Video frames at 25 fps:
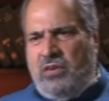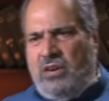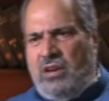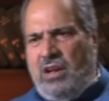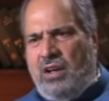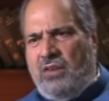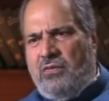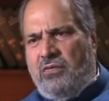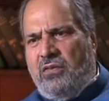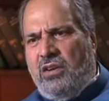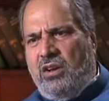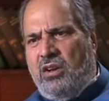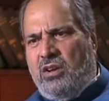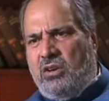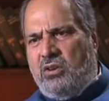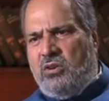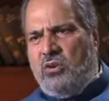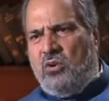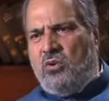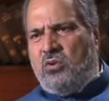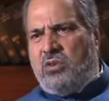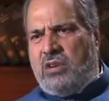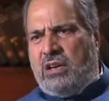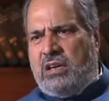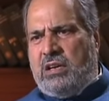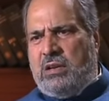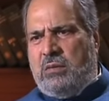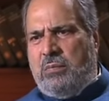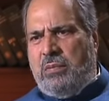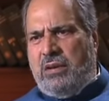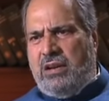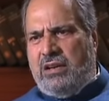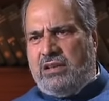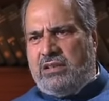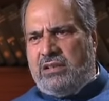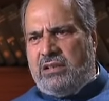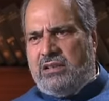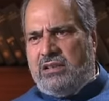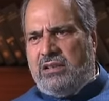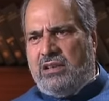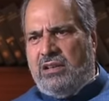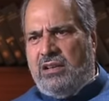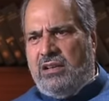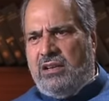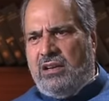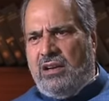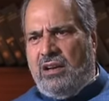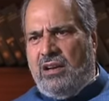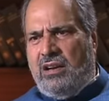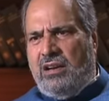will have no credibility
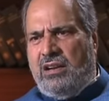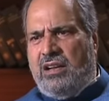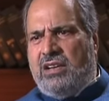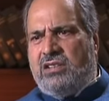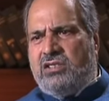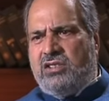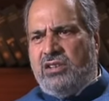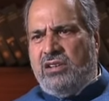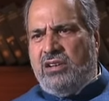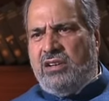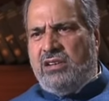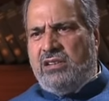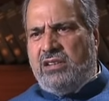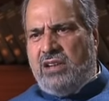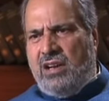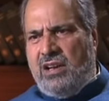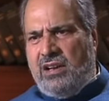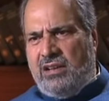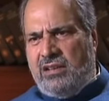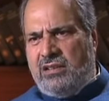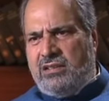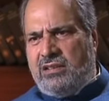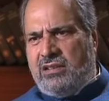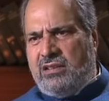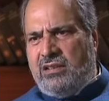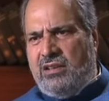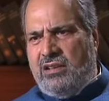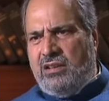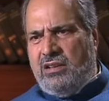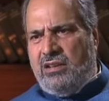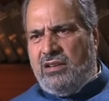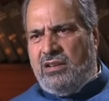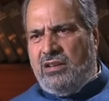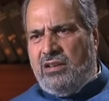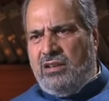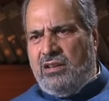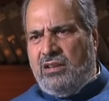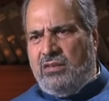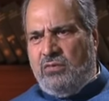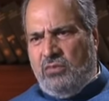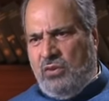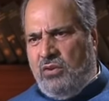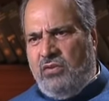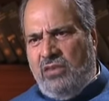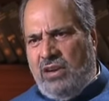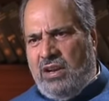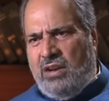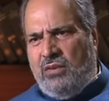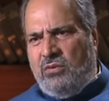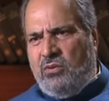unless she resigns.
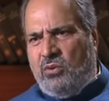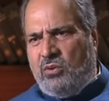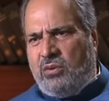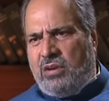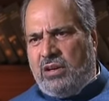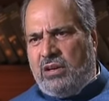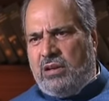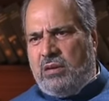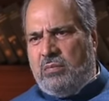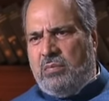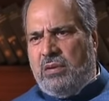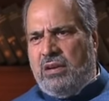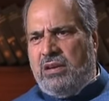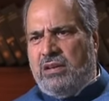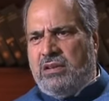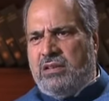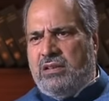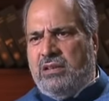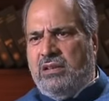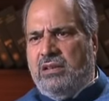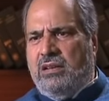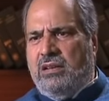We will have no credibility.